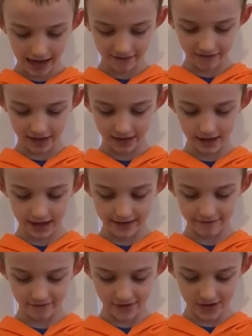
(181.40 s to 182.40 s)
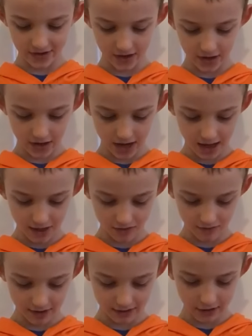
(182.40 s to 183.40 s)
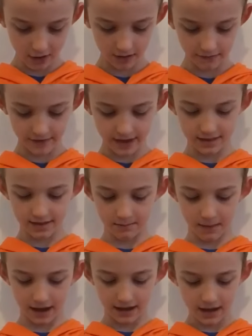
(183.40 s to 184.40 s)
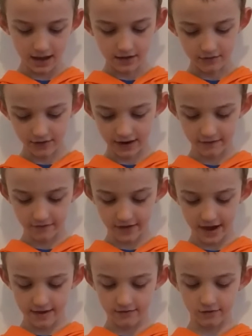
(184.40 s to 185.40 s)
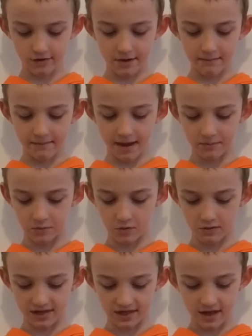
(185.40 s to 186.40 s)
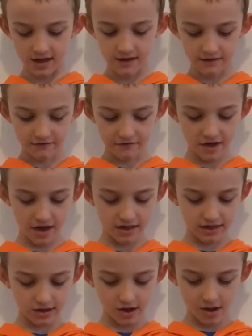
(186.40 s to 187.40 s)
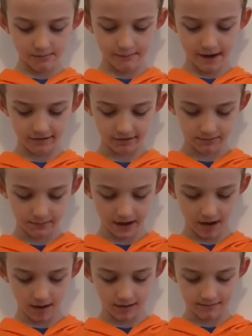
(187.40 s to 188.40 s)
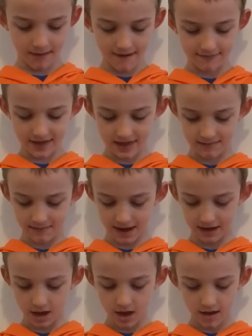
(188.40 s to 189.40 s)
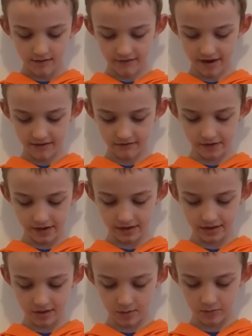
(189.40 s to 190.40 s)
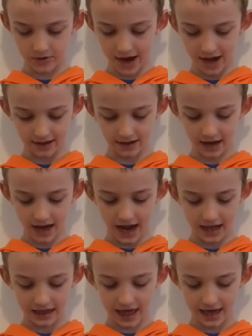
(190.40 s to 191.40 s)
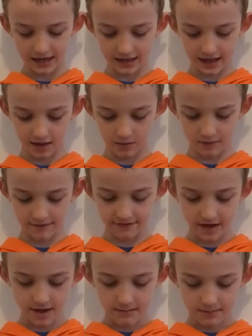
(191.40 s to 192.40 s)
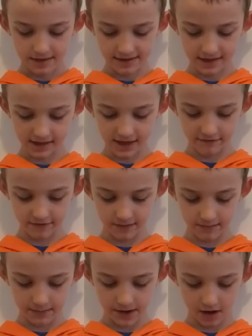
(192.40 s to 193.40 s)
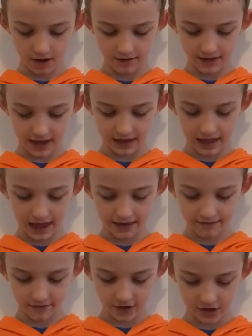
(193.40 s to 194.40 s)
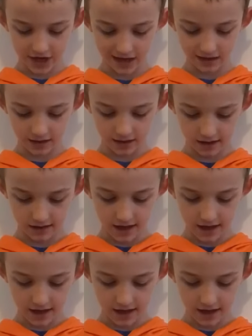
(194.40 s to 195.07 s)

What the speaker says: Netherton Infants and Nursery School. These are my three favourite memories. First on maths, because maths is my favourite subject and I liked it with Mrs. Levitt because I like the challenges.